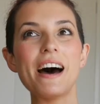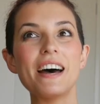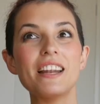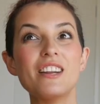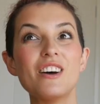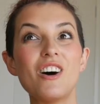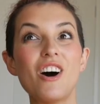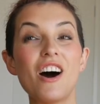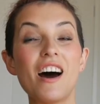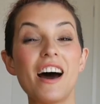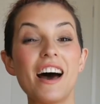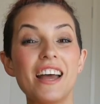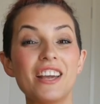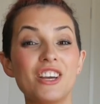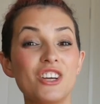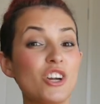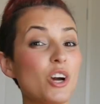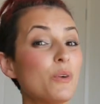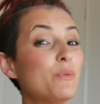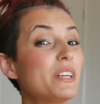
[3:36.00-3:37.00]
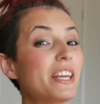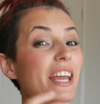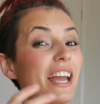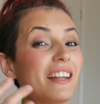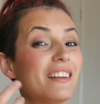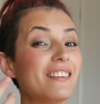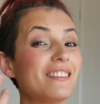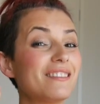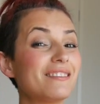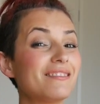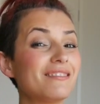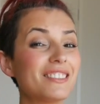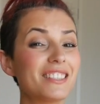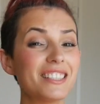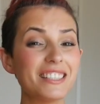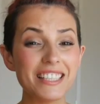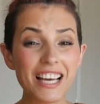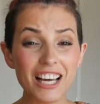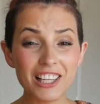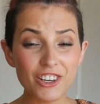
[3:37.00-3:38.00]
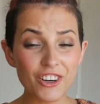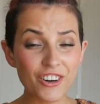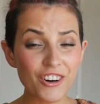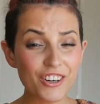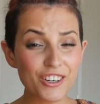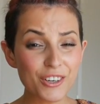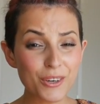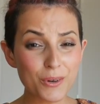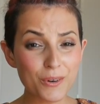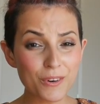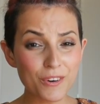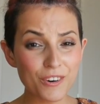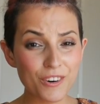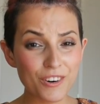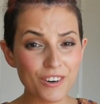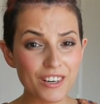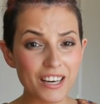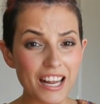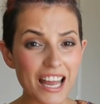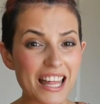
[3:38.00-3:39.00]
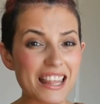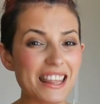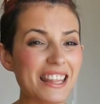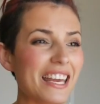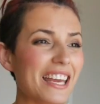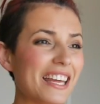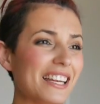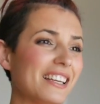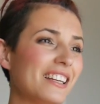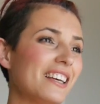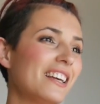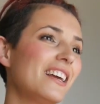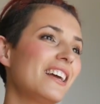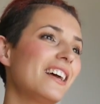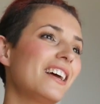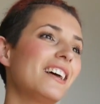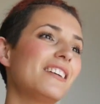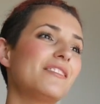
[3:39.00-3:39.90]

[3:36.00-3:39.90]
But I, you know, would get yellow corn and then